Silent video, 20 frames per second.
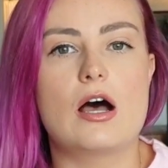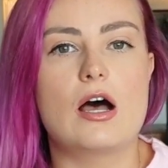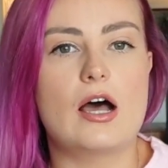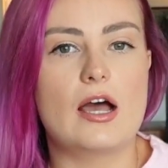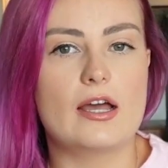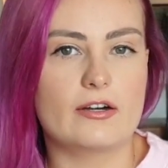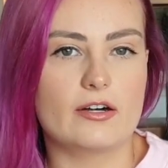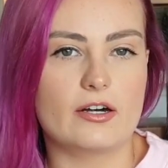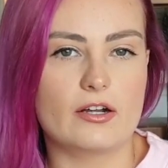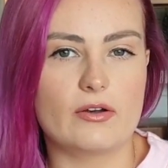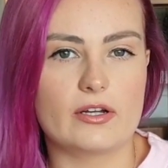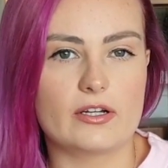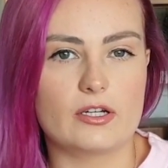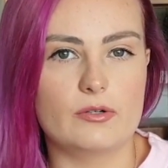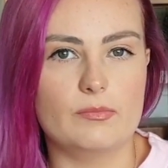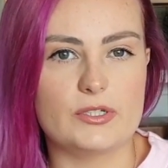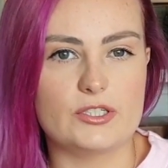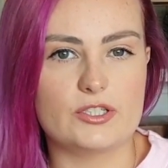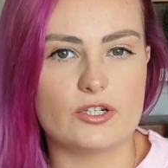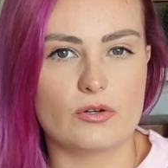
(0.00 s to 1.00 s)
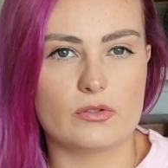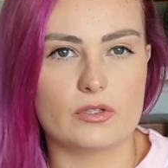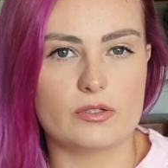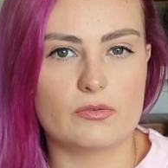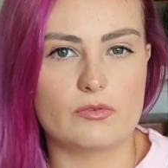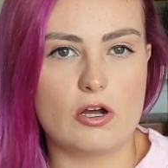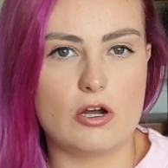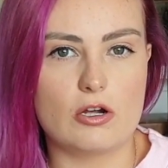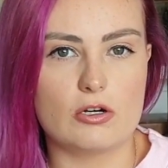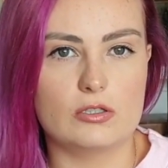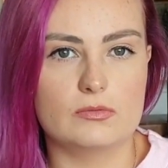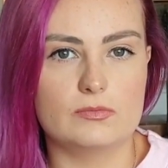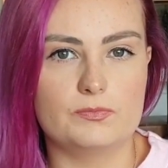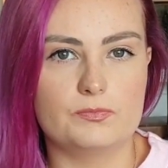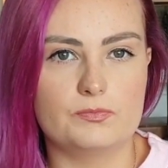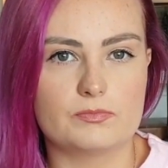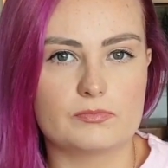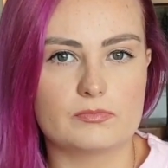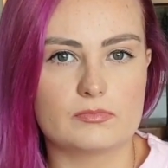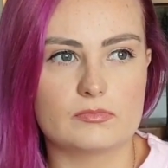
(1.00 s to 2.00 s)
I don't know, I could be totally wrong.
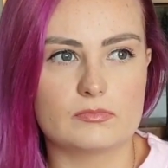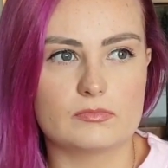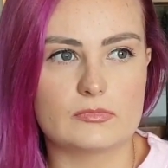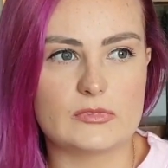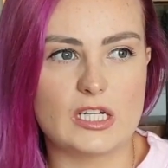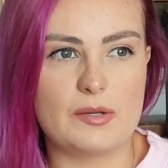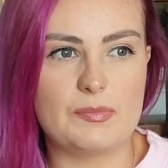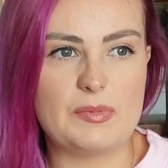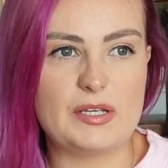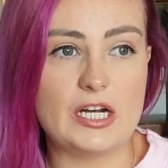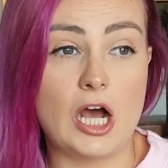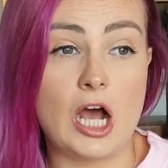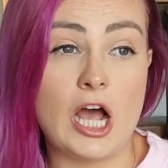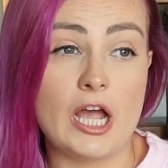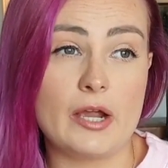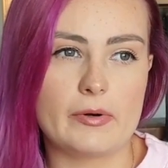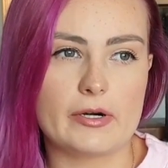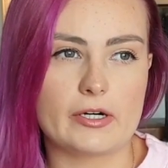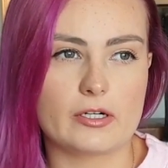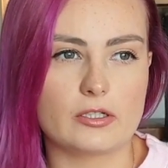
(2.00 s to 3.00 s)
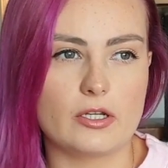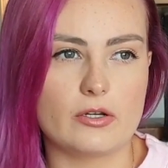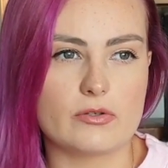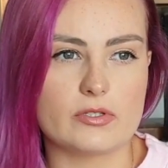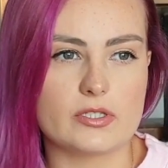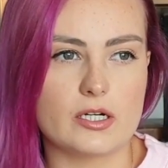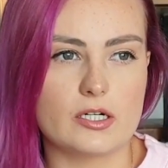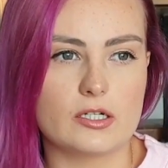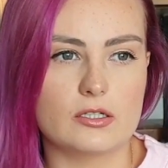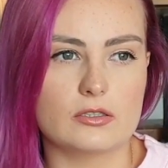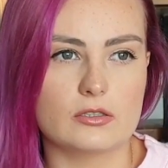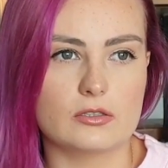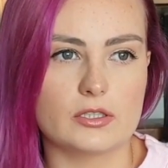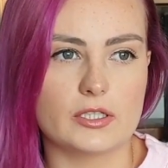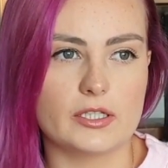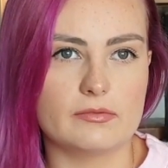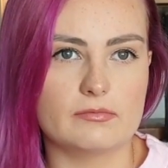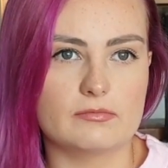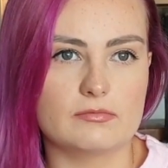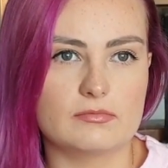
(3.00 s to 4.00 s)
I mean, I wear clothes that
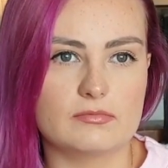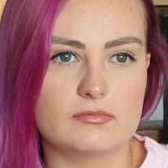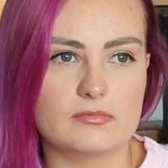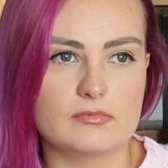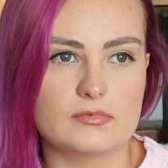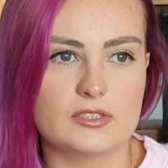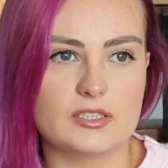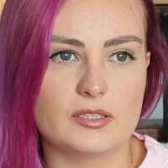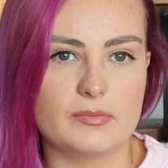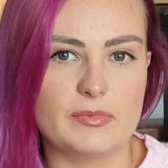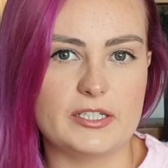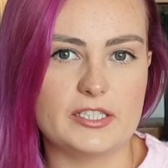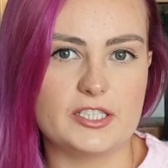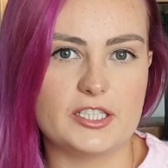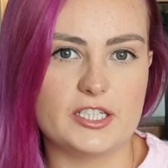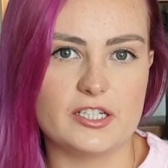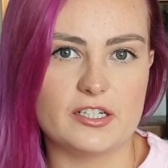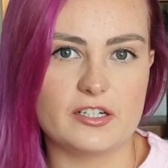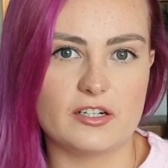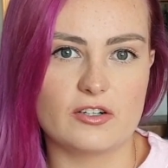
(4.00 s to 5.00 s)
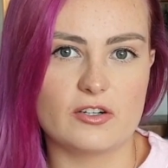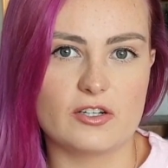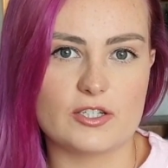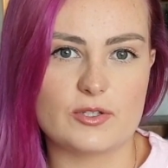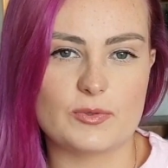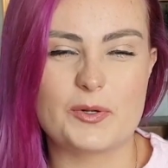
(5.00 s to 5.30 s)
early to mid teen girls